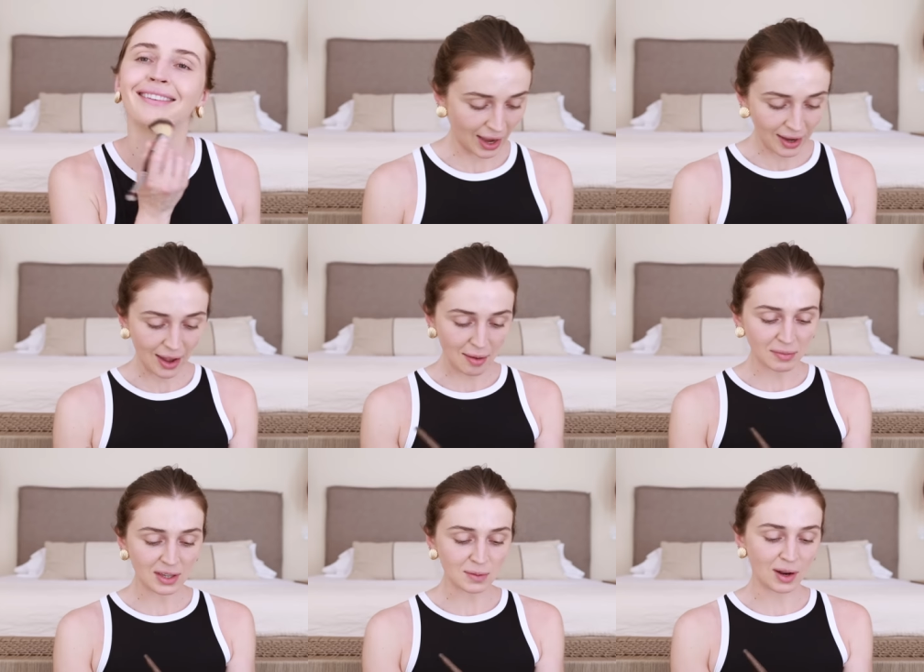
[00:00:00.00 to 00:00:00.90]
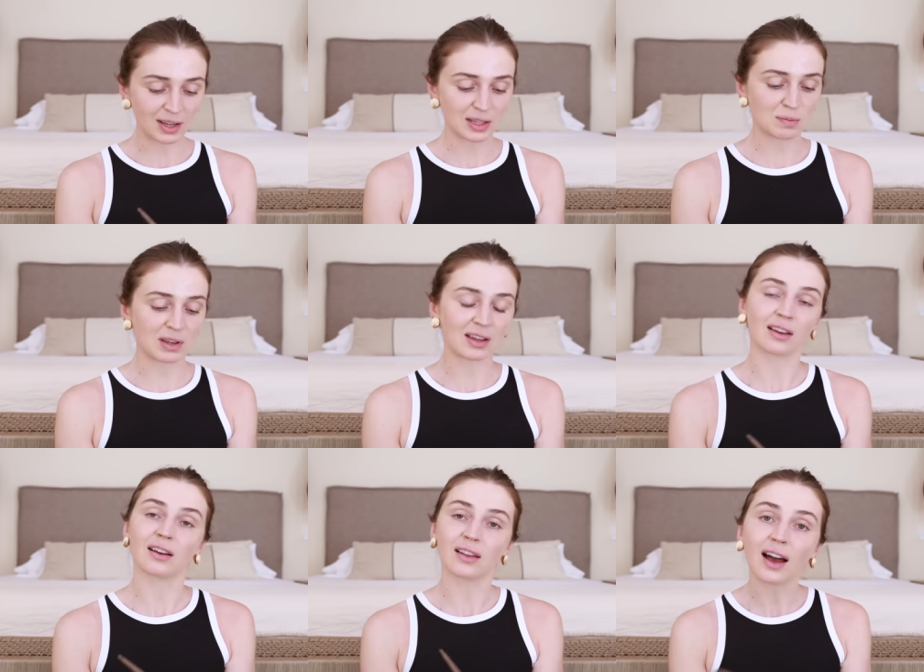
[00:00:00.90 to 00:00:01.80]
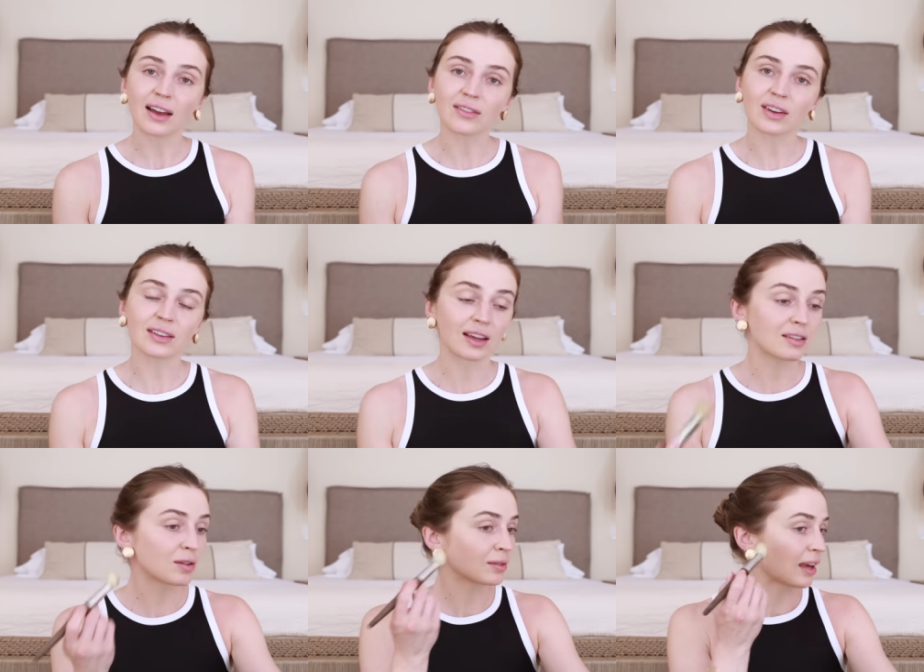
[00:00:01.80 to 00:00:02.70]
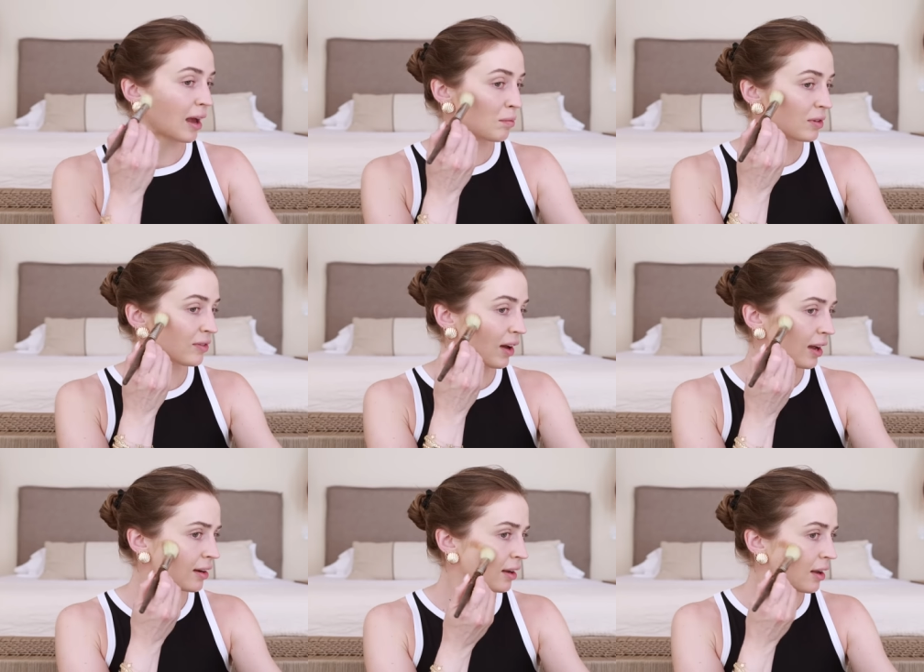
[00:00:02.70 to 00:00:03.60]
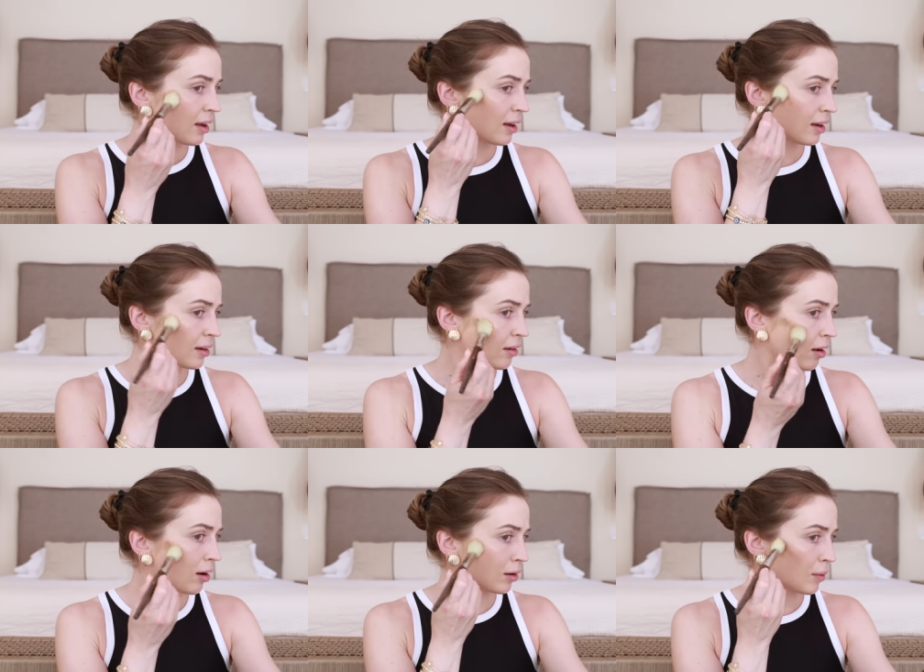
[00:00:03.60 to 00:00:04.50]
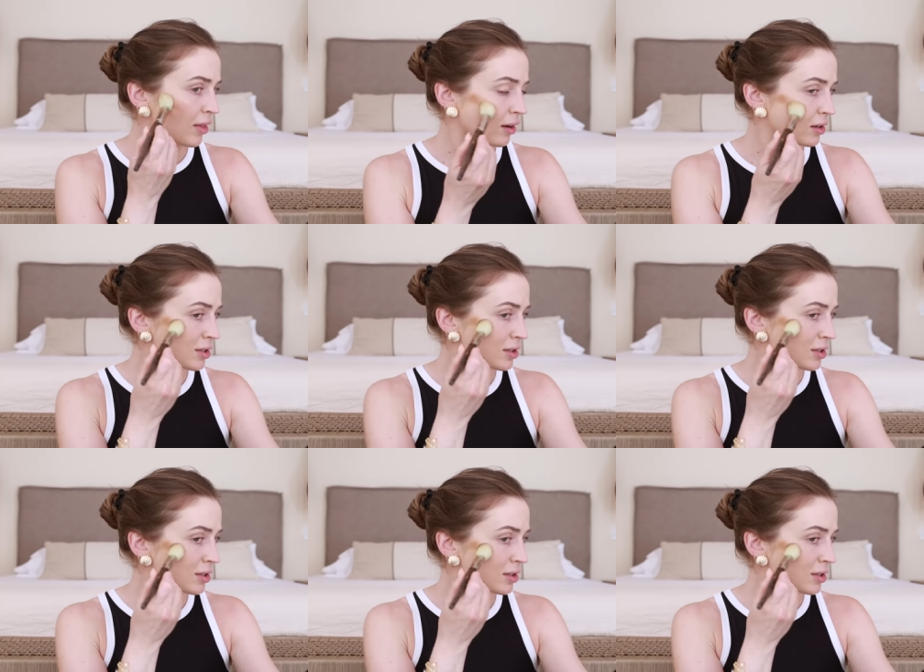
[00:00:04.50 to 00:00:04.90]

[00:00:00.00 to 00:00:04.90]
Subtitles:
I am the sweatiest being alive, and that is only amplified in hotter weather.